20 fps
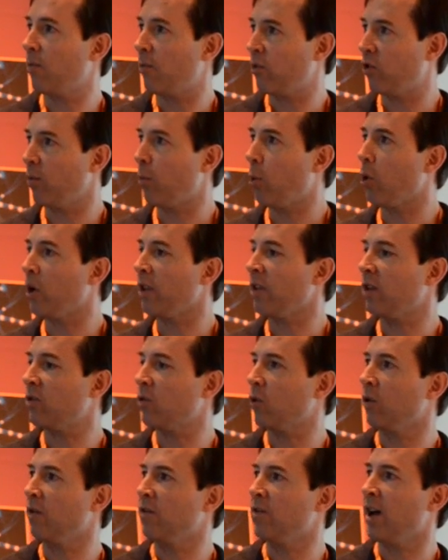supporting
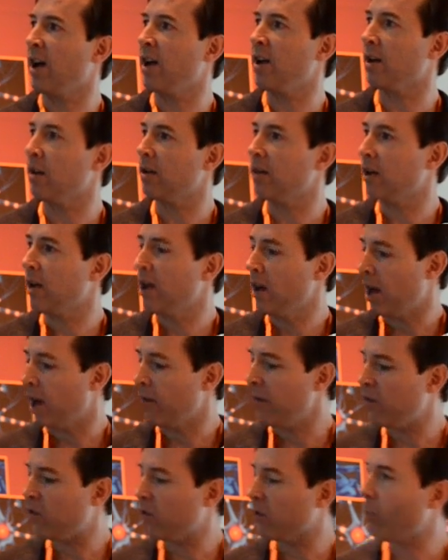that sort of data.
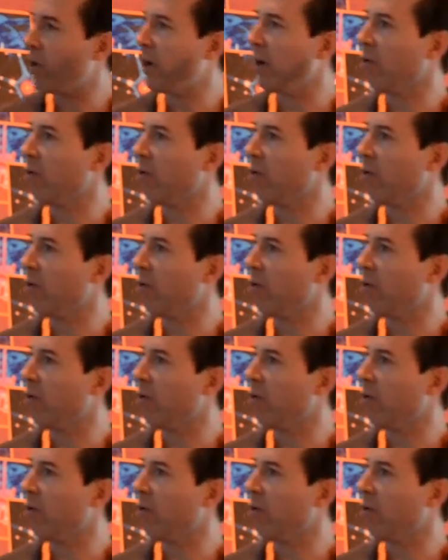And this is spread